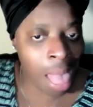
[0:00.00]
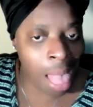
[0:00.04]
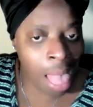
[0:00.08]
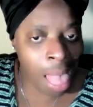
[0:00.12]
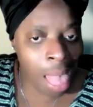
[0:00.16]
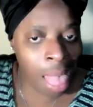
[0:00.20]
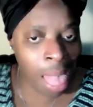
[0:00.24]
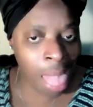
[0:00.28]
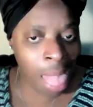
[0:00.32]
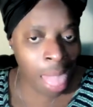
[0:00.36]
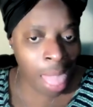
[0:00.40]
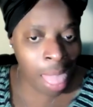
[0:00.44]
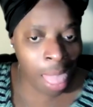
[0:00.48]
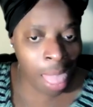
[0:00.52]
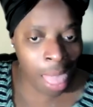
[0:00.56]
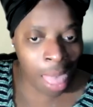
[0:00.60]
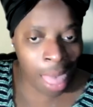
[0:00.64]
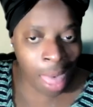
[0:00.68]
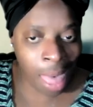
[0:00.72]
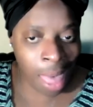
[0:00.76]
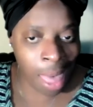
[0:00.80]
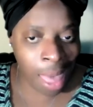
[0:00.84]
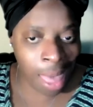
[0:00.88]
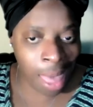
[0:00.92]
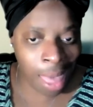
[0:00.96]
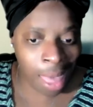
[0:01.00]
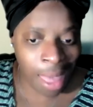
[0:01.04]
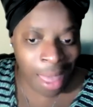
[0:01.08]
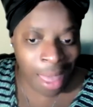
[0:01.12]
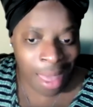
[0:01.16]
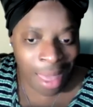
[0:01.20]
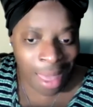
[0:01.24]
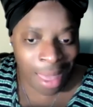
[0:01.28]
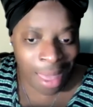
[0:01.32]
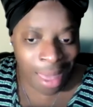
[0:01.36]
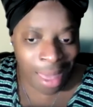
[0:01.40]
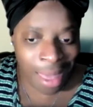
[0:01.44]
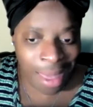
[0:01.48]

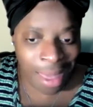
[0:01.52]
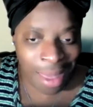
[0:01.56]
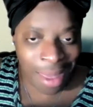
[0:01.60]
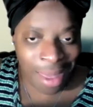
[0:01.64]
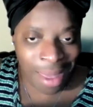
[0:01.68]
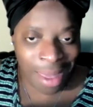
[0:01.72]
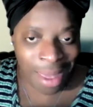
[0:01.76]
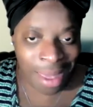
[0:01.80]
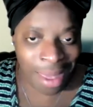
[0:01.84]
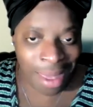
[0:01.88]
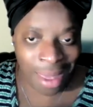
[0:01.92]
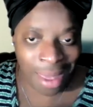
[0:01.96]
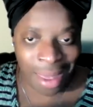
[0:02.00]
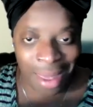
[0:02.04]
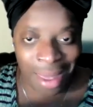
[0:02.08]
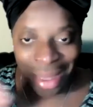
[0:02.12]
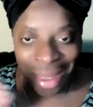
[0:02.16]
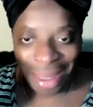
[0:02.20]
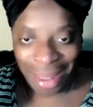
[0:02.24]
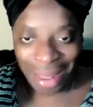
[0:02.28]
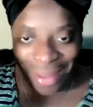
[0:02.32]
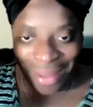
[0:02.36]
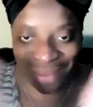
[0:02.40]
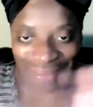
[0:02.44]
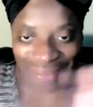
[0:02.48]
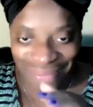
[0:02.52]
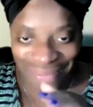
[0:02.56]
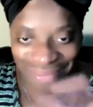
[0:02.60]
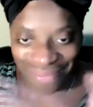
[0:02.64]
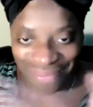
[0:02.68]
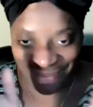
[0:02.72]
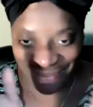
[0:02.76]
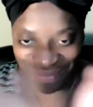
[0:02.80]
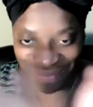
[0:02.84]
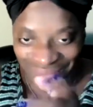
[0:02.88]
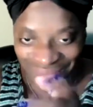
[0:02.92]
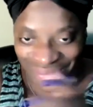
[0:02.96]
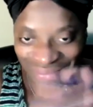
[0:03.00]

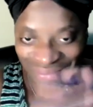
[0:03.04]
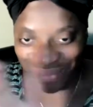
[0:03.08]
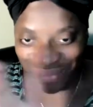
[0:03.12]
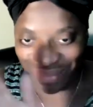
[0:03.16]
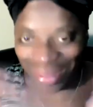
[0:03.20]
Nothing is said.